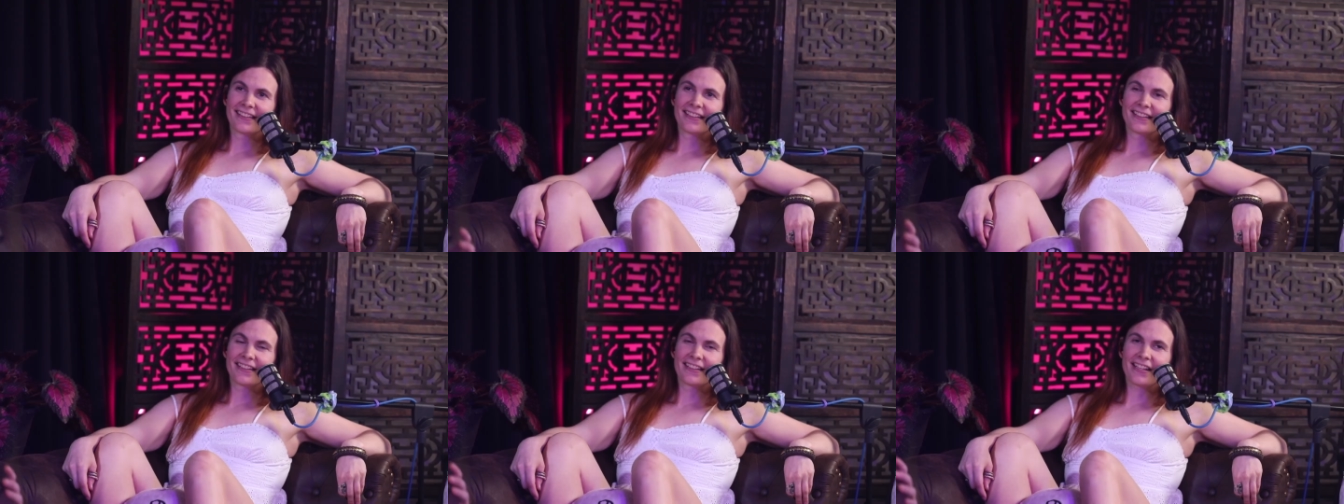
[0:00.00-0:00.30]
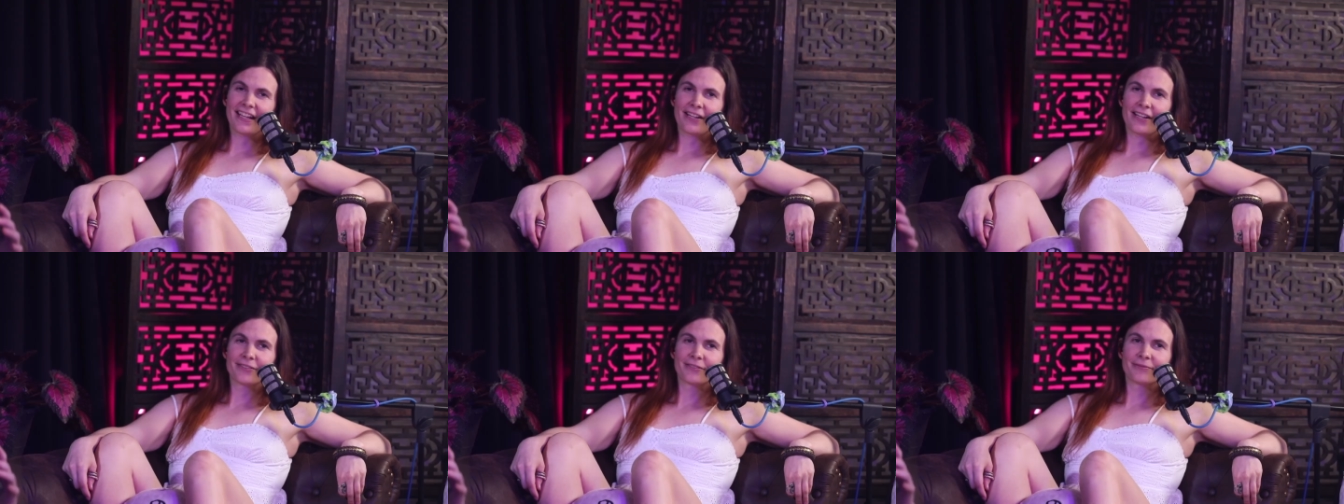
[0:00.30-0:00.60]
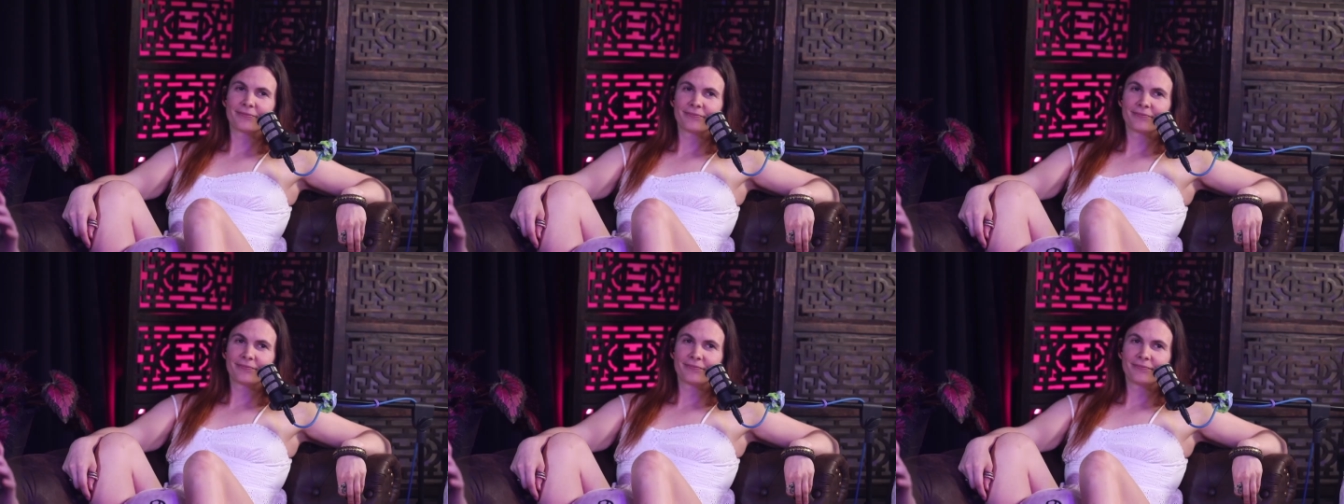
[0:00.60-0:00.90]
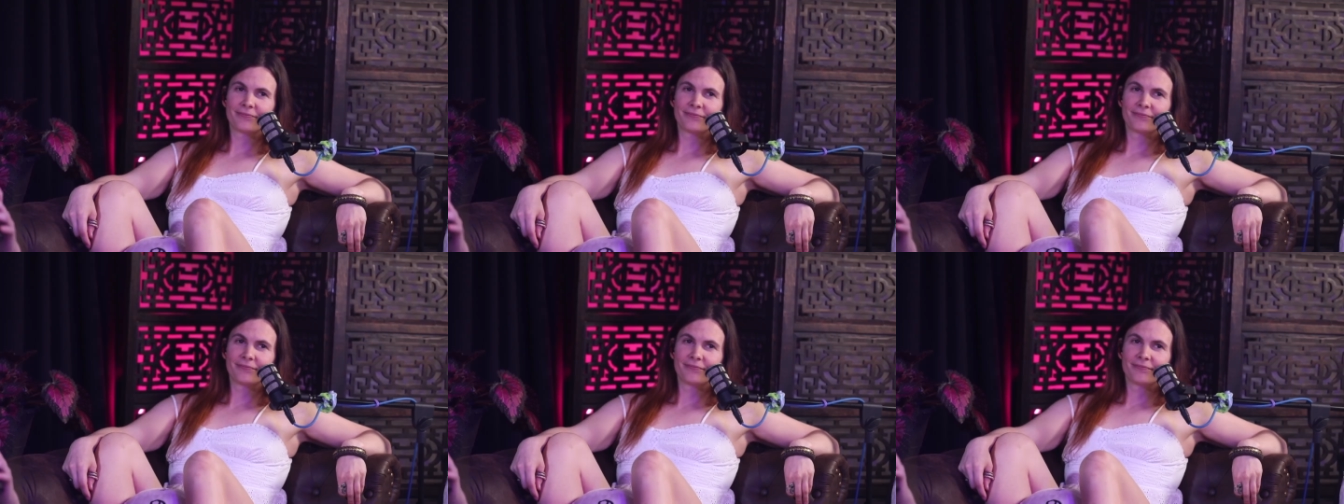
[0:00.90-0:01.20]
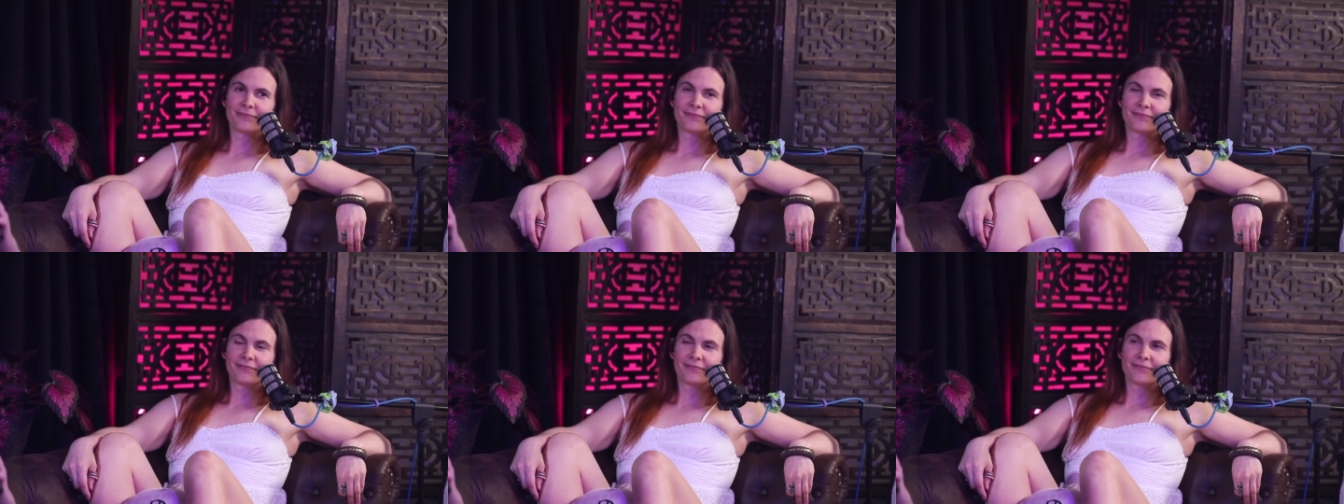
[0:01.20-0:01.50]
yeah. yeah. Coffee keeps
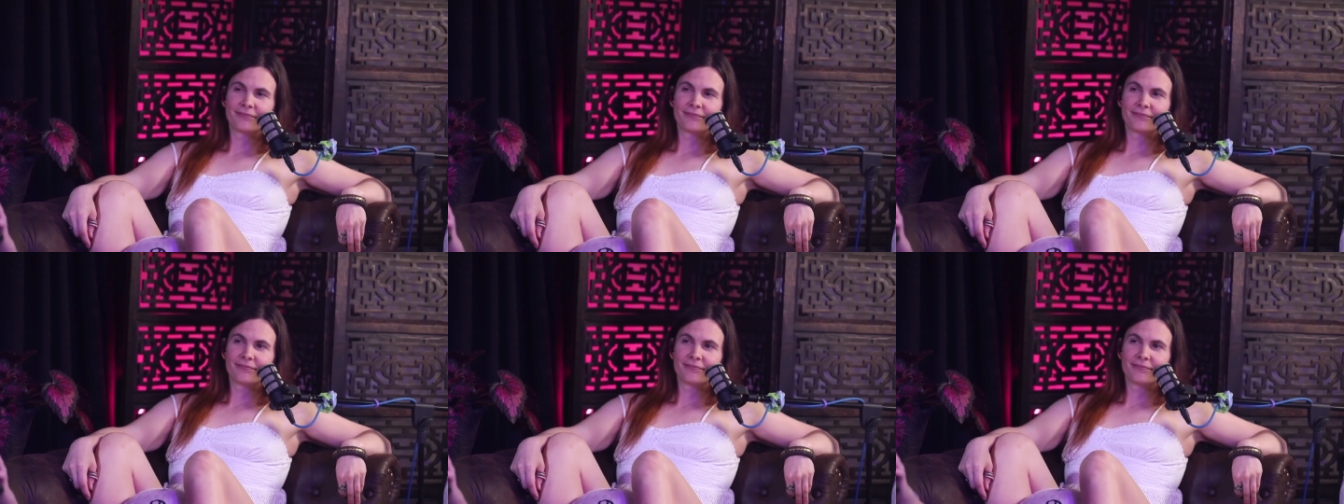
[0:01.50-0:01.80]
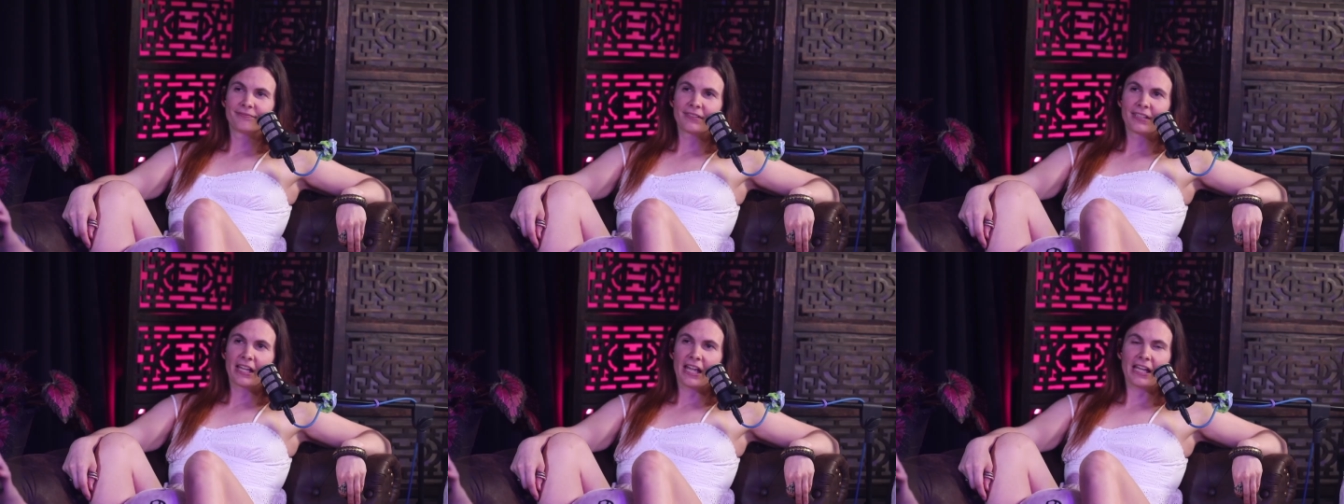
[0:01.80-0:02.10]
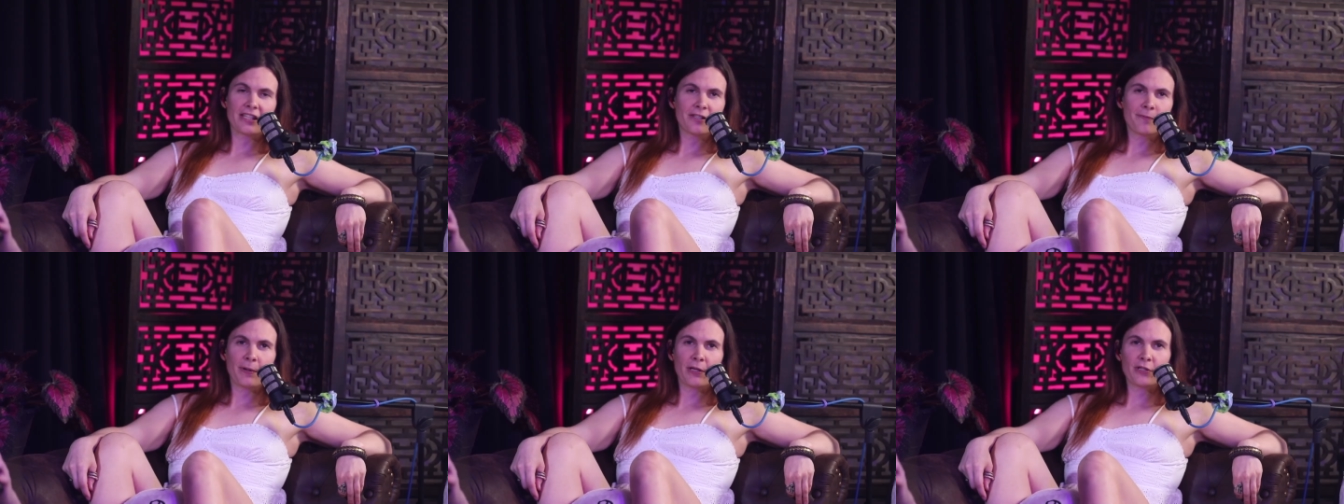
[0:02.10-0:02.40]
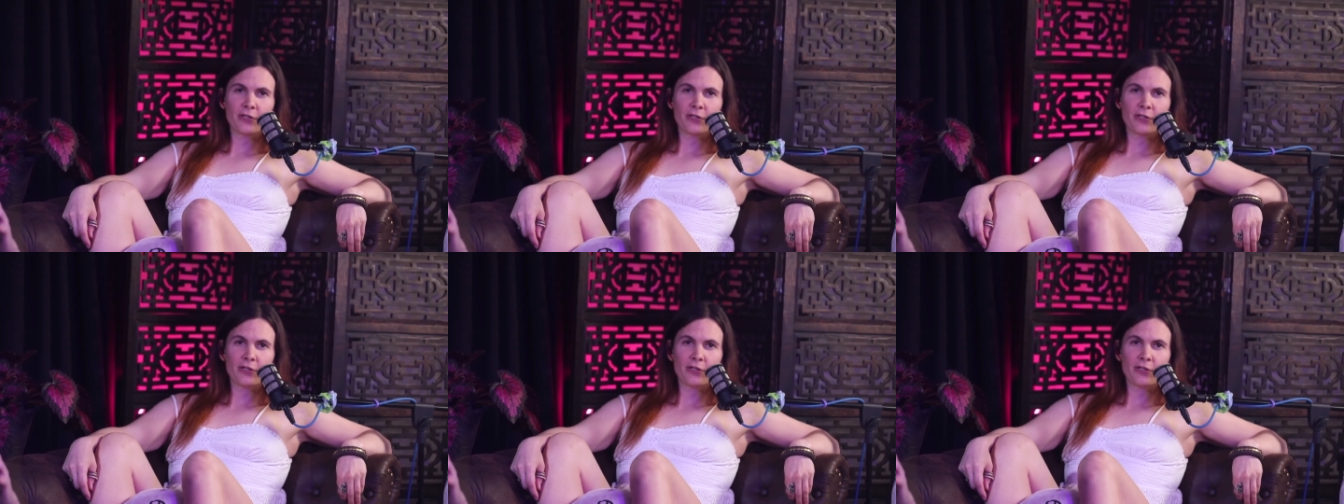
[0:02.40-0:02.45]
us awake. No and special